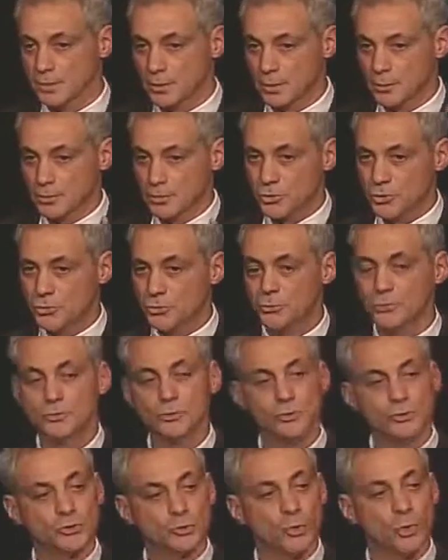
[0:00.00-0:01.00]
Number two,
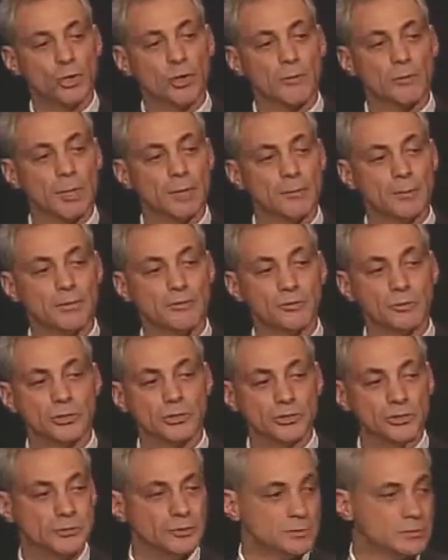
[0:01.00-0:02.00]
you work in my
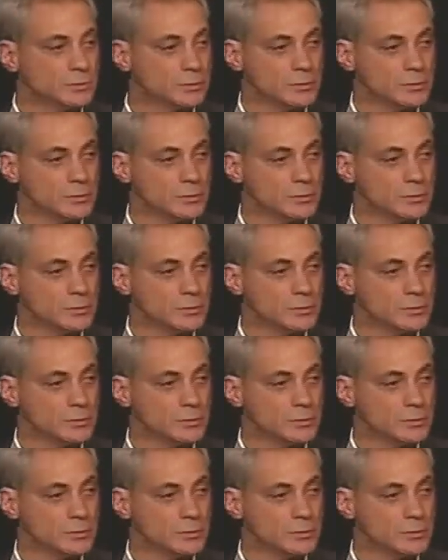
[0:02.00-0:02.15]
administration,